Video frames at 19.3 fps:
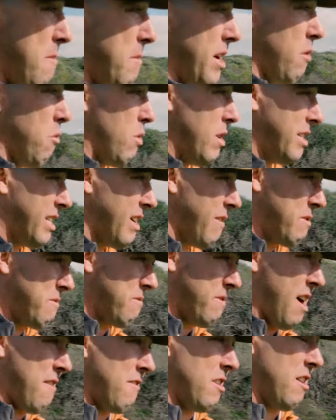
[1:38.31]
I'm gonna hit
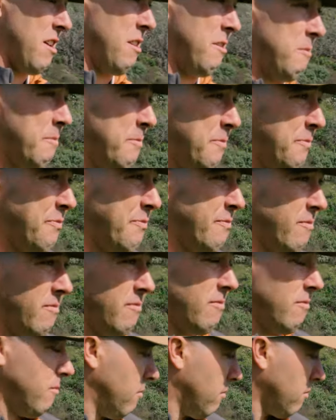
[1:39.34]
175. I think. I'm gonna
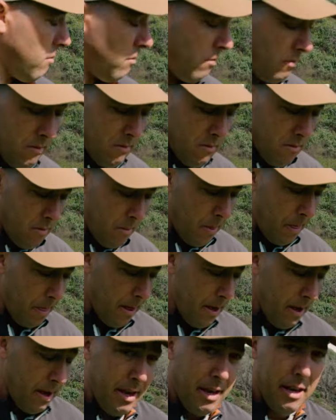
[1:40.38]
um. I'm gonna go
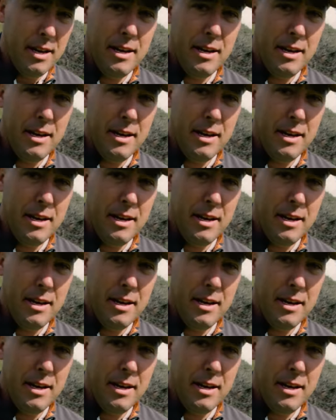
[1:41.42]
back to my